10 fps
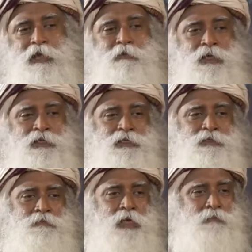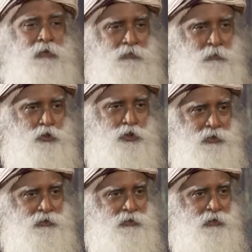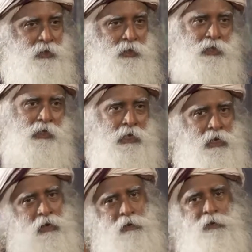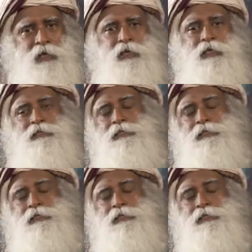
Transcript: gave me this Padma Vibhushan. He called me and he